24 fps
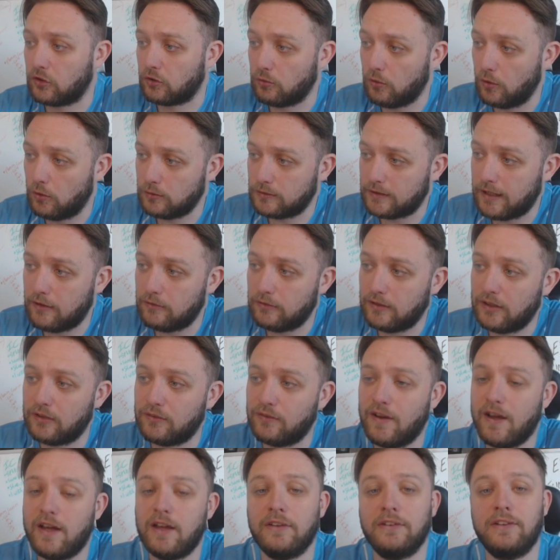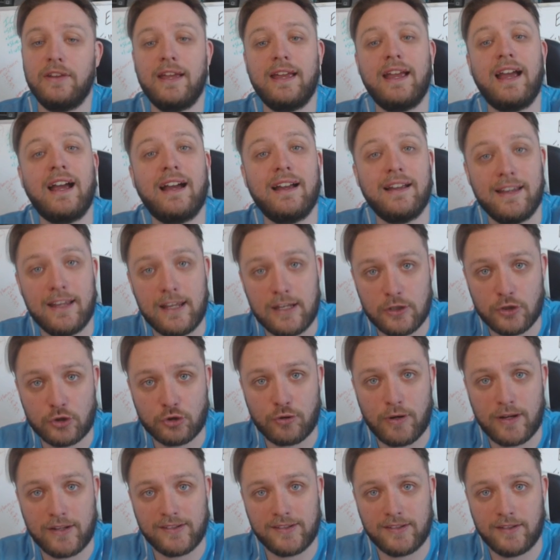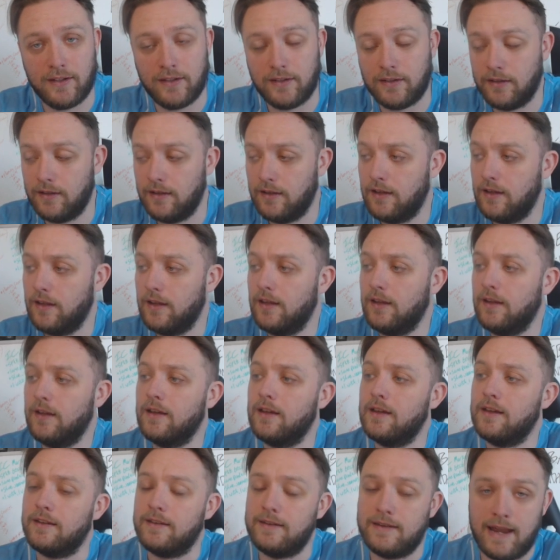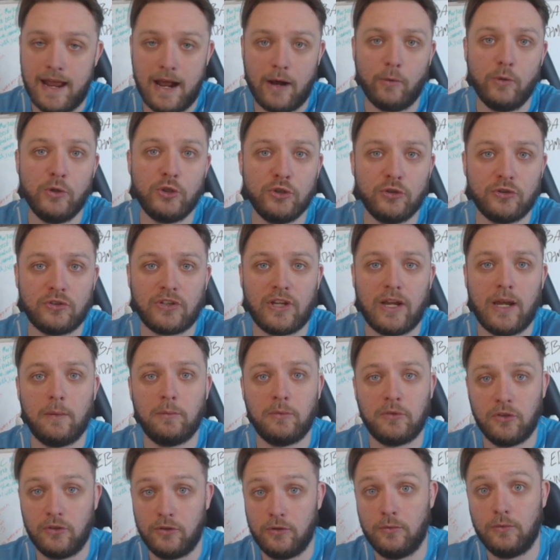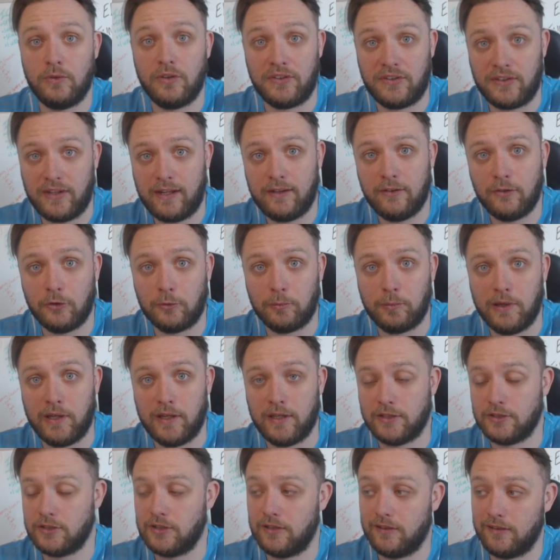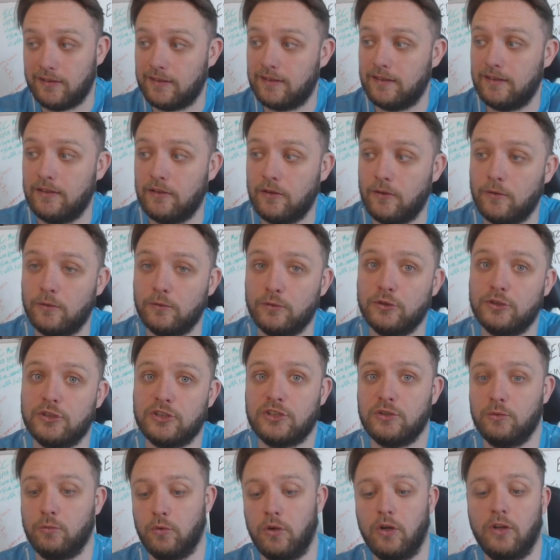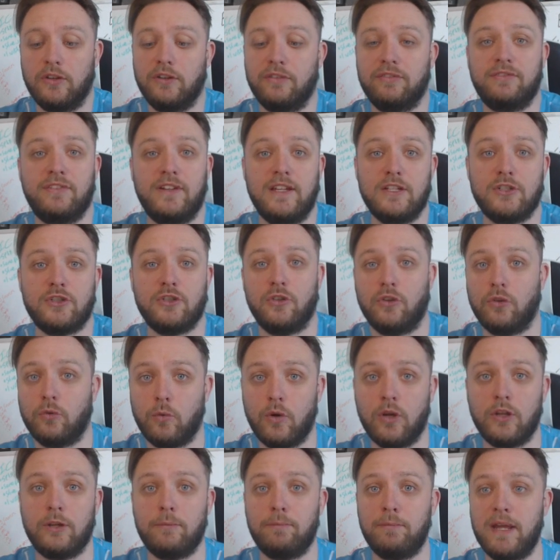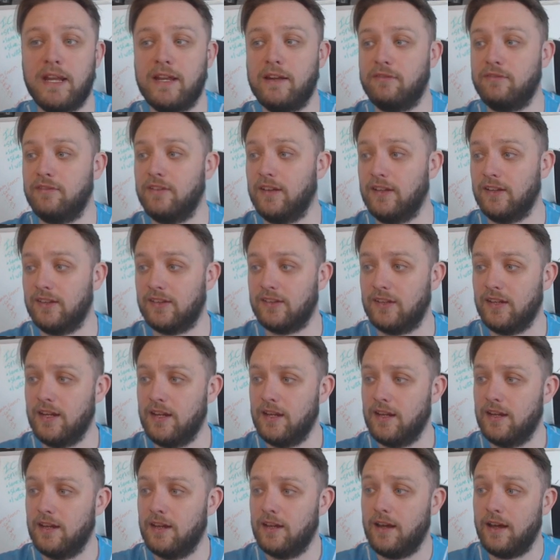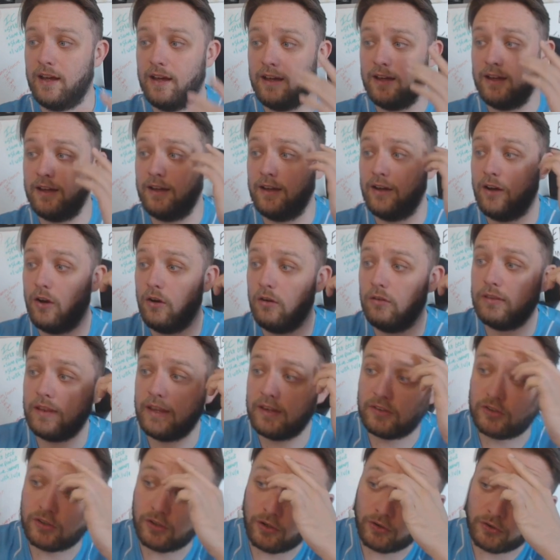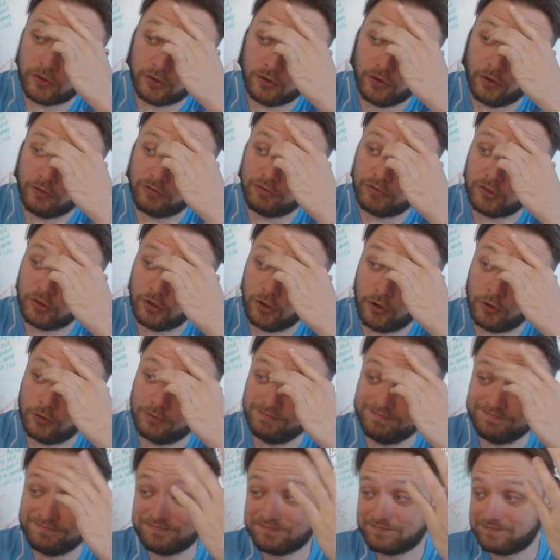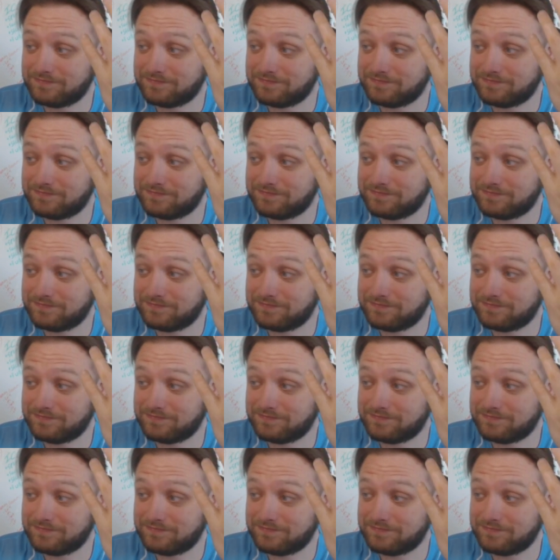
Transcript: scrolled down this far, they are interested. Now is your time to do the sales pitch. It's, what are the features, what are the benefits, all that sort of stuff. So,